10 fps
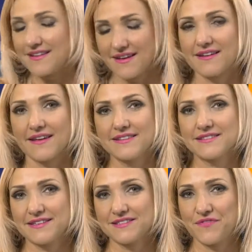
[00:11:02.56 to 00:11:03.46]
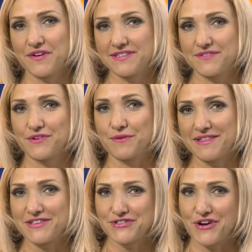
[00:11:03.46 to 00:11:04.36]
Yeah, it's very difficult. I
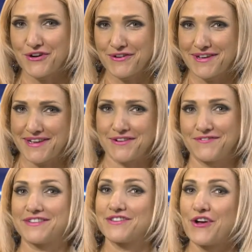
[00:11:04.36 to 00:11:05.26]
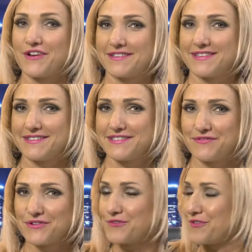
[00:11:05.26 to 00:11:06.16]
mean, this show, of its own is
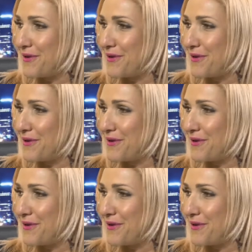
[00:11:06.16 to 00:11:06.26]
difficult for